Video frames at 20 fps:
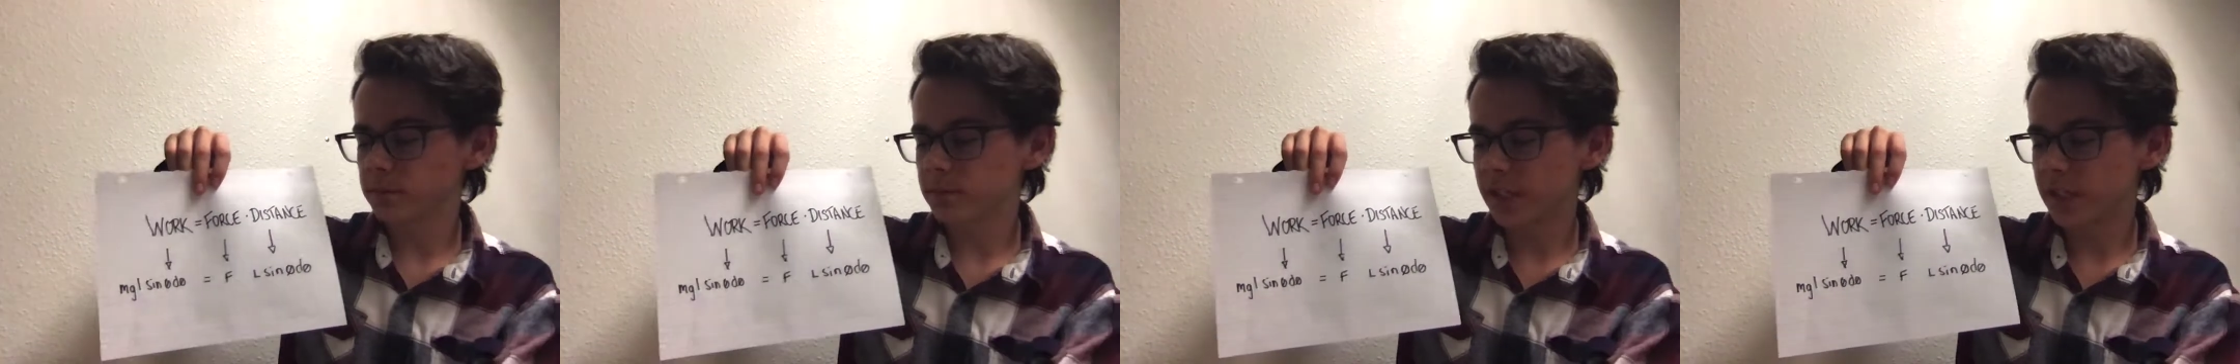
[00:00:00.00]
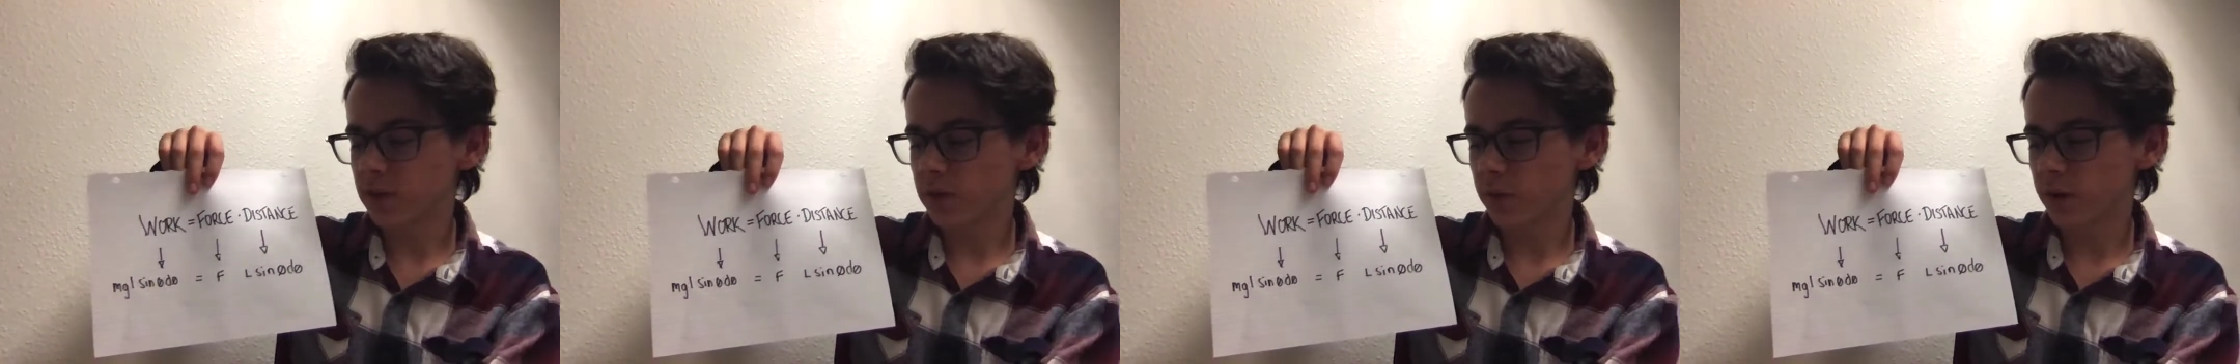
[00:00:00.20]

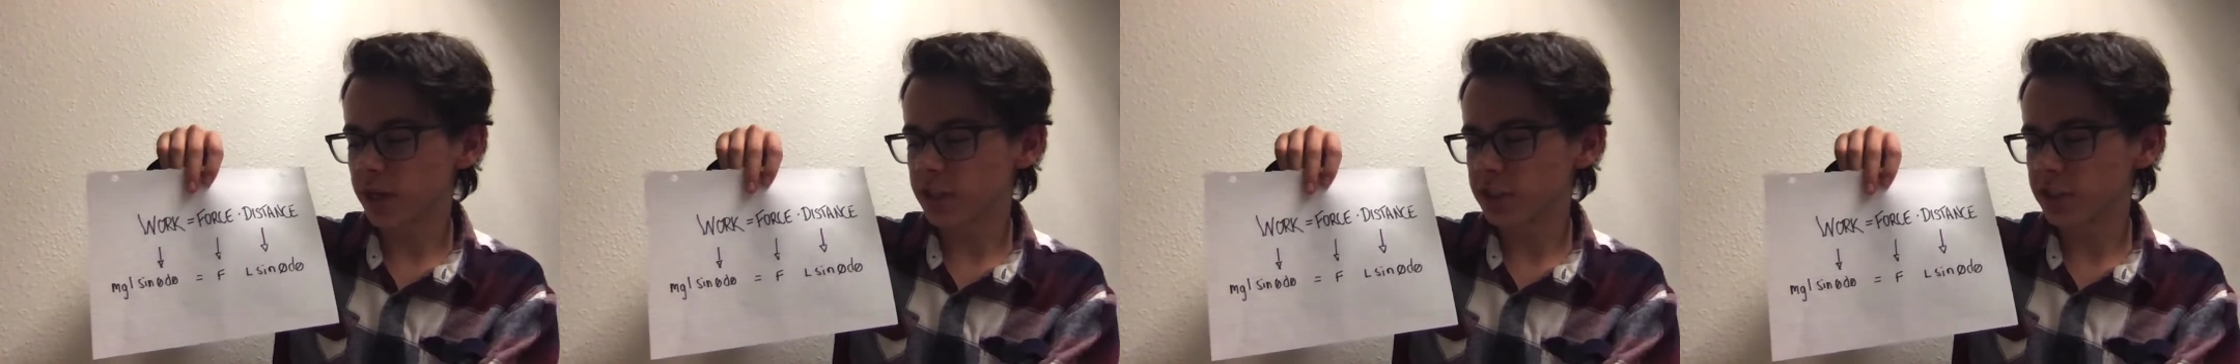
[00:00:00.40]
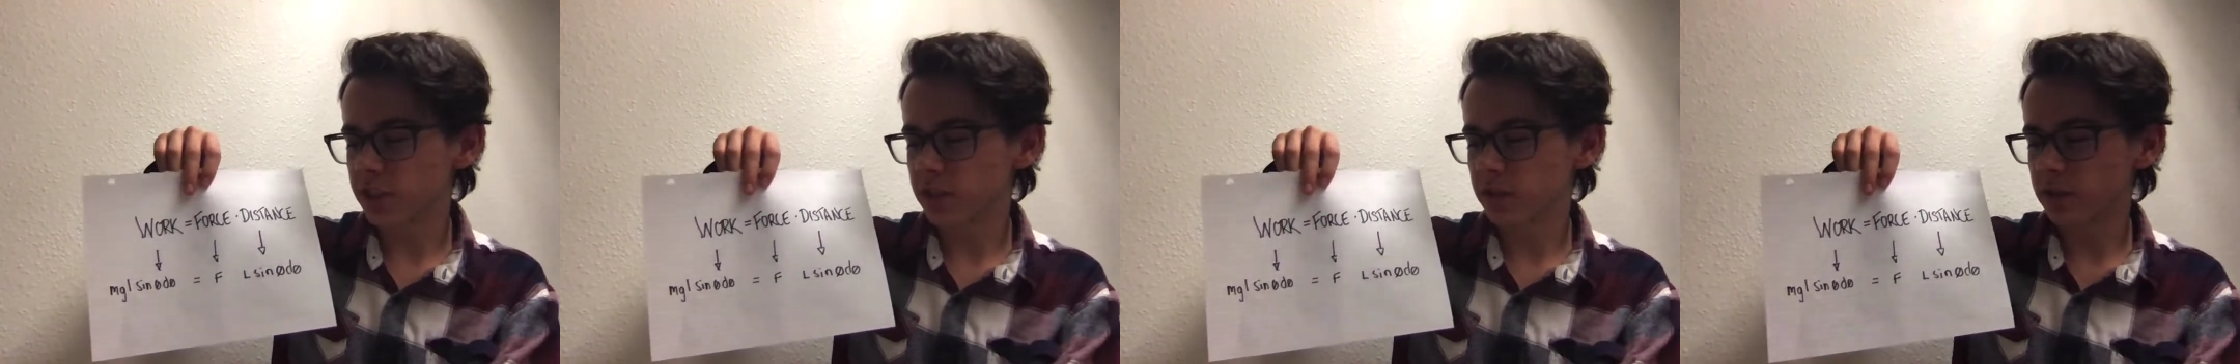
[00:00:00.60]

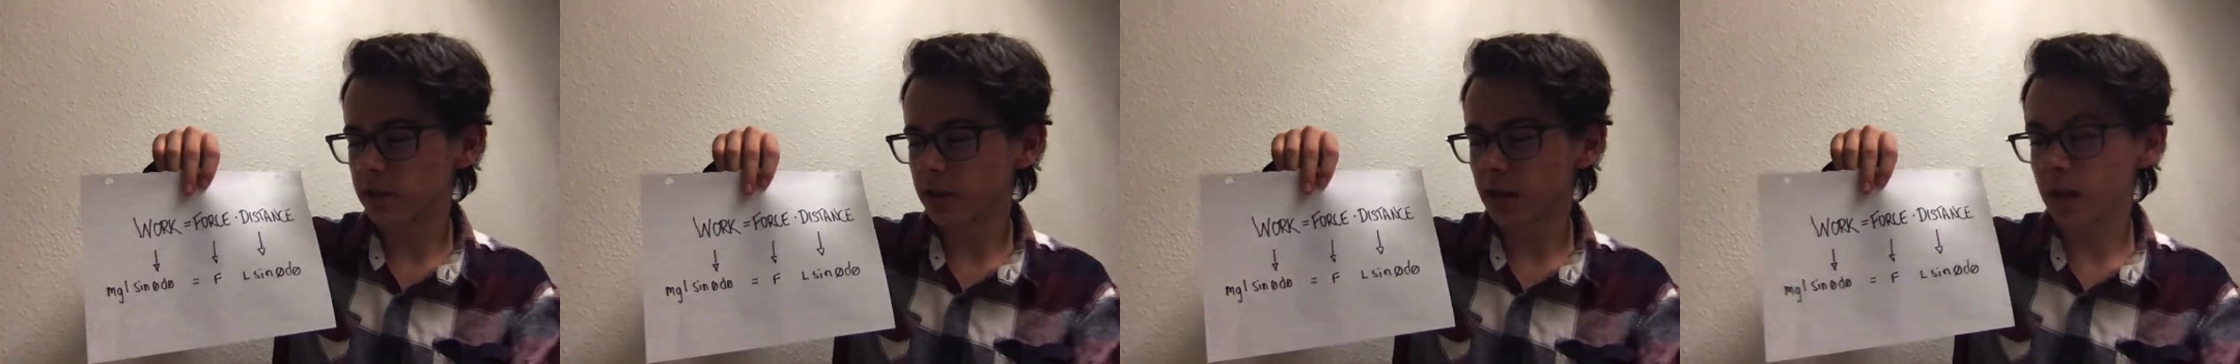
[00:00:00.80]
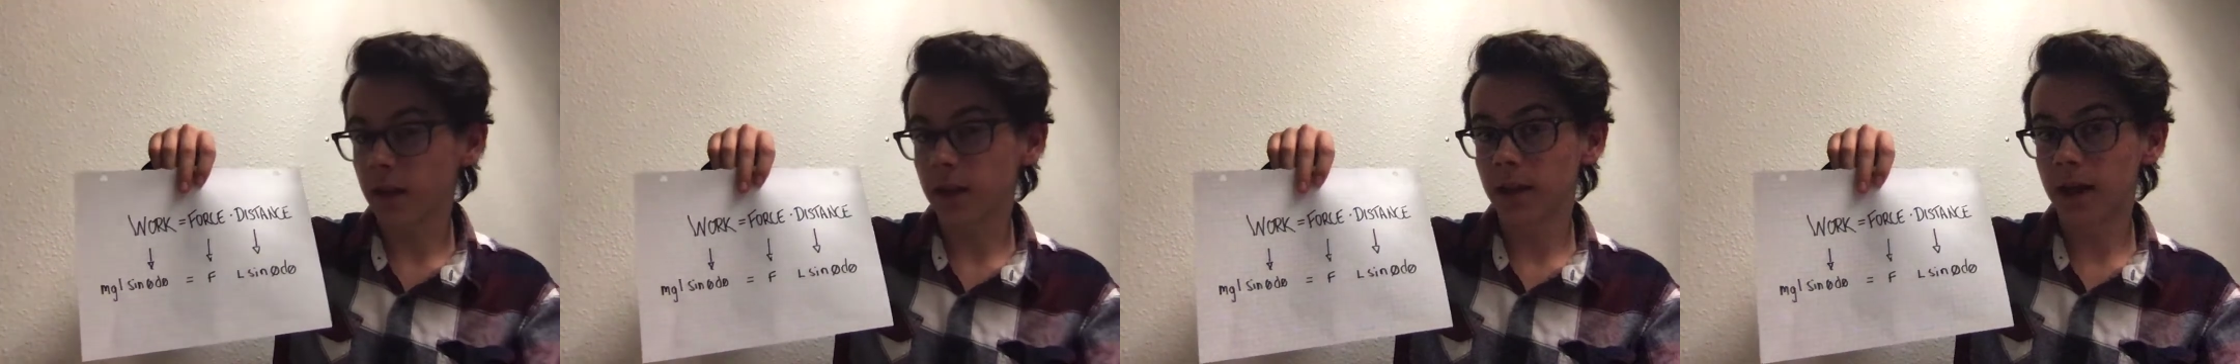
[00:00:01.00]
equation
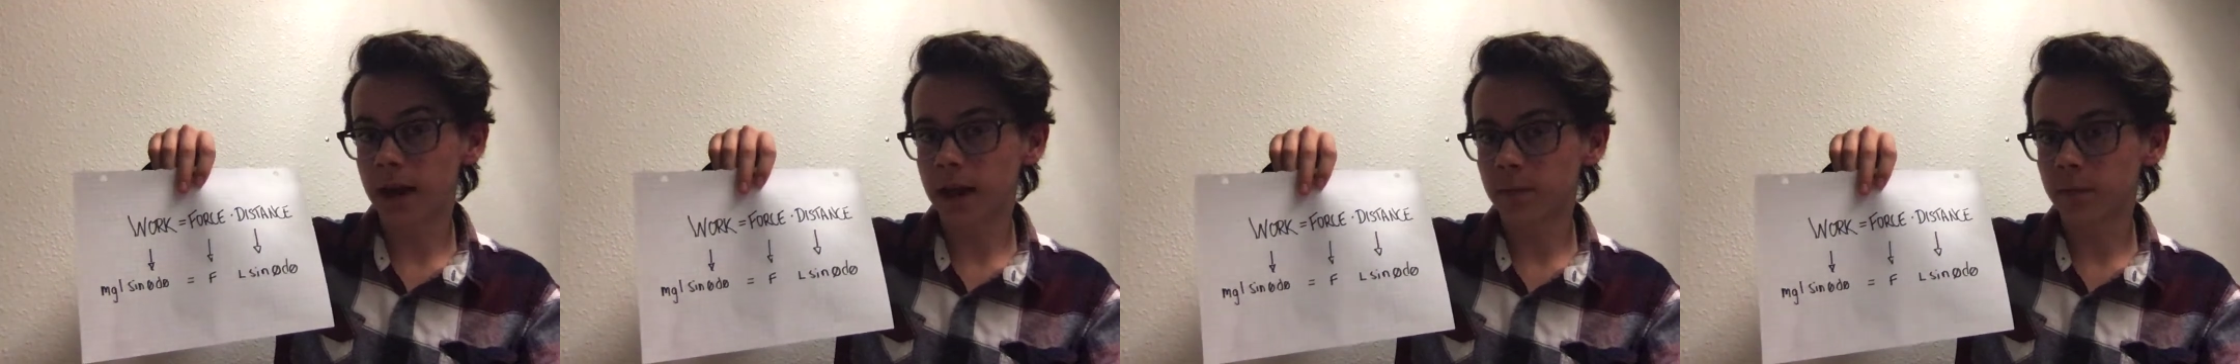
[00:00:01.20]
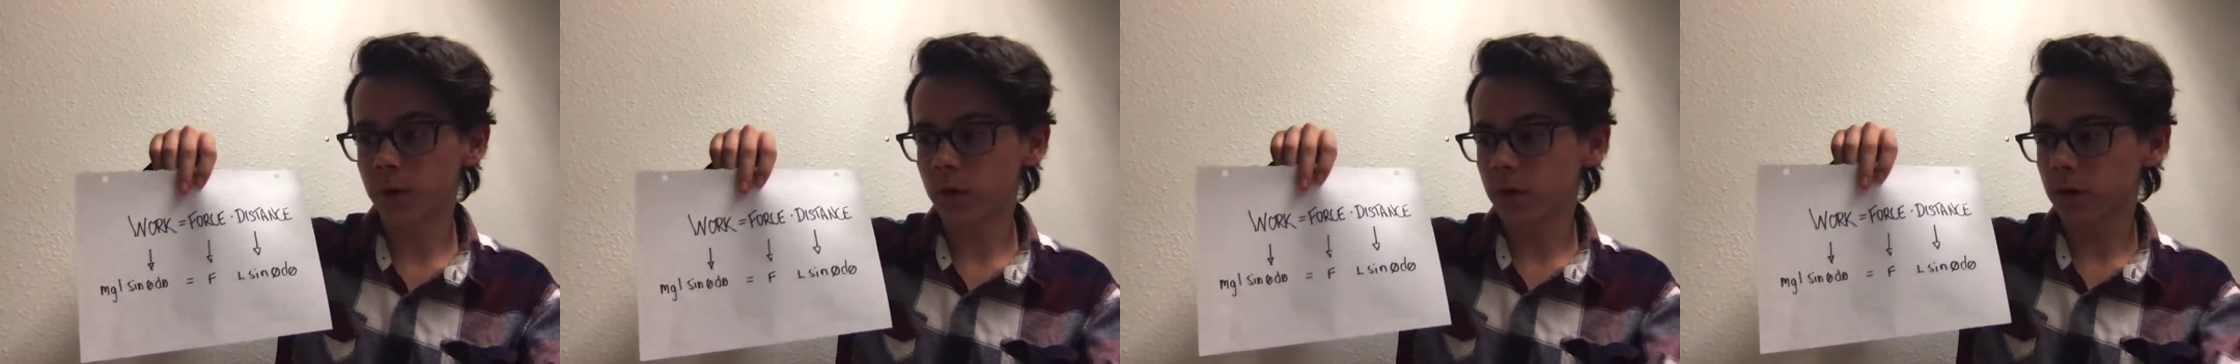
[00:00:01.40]
a
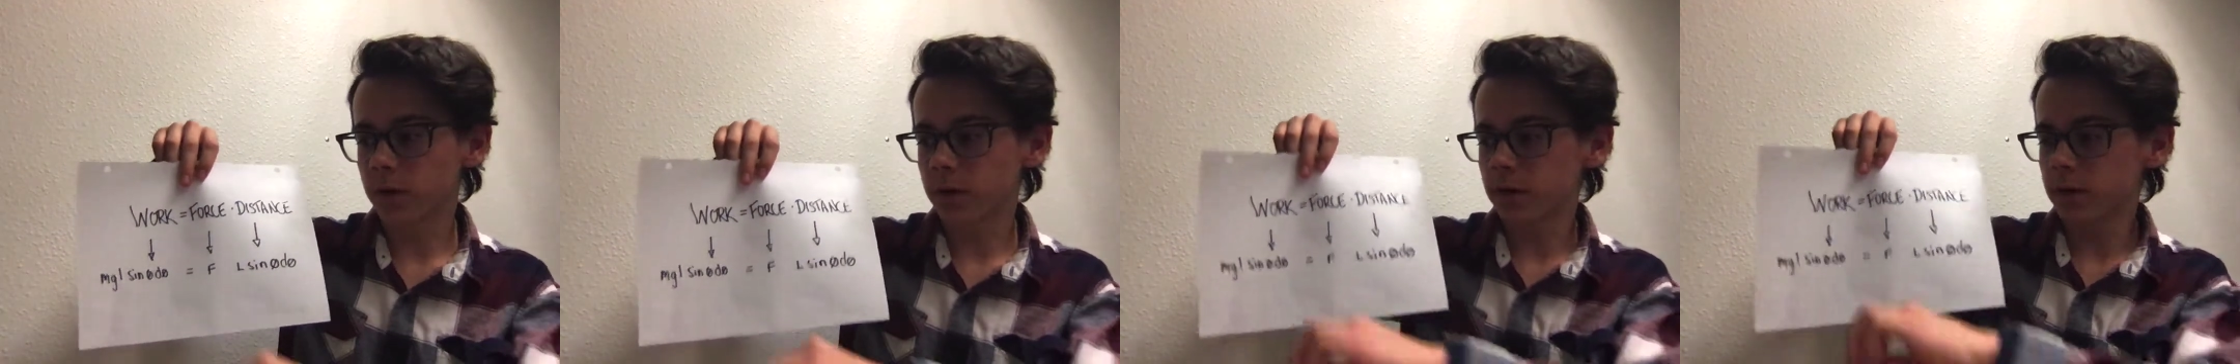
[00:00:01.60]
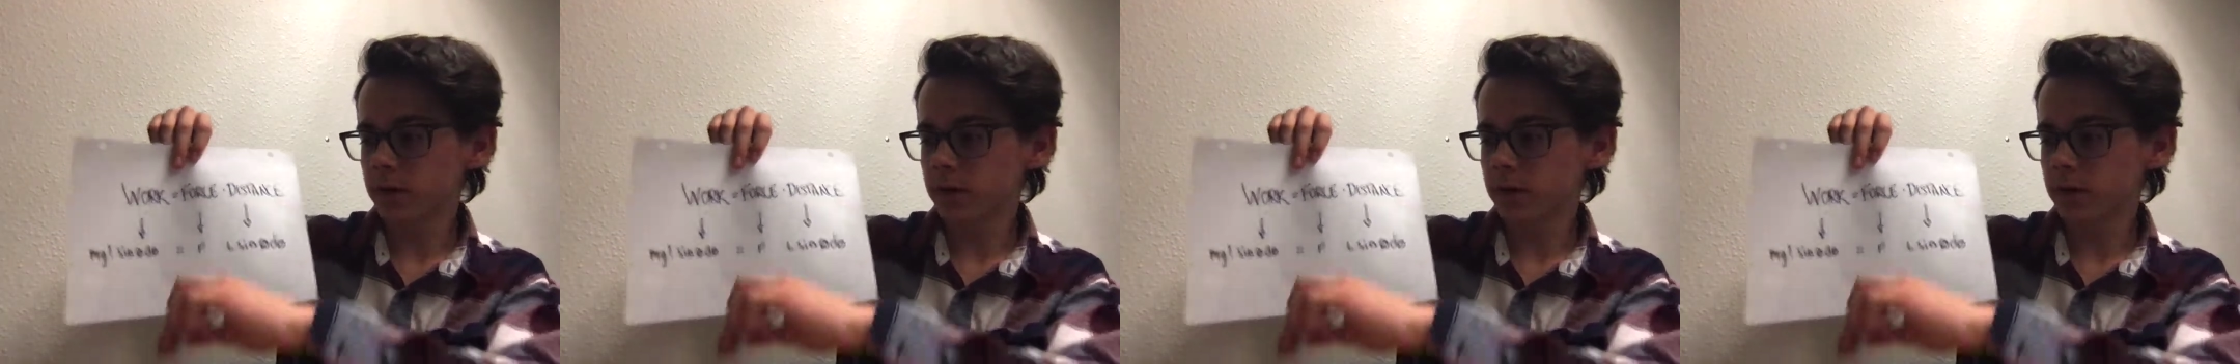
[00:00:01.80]
lot more